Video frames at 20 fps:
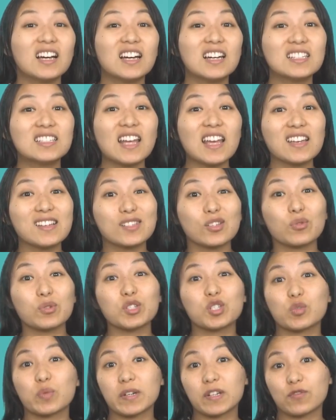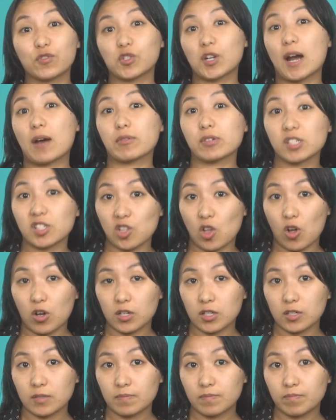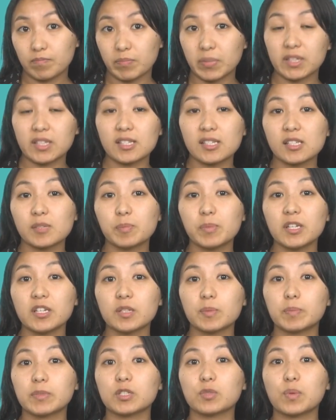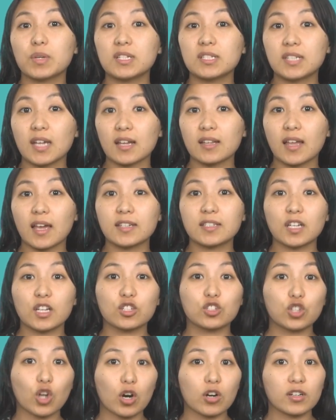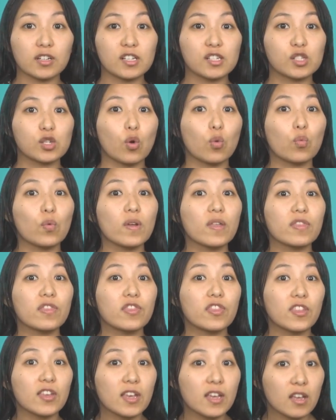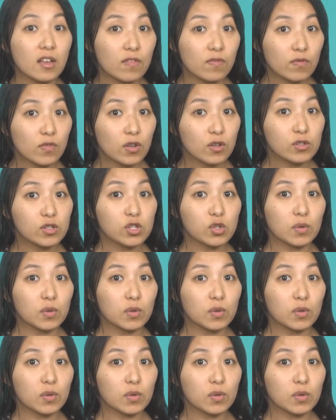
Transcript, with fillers: A day is always 24 hours long, but the split between daylight and darkness within those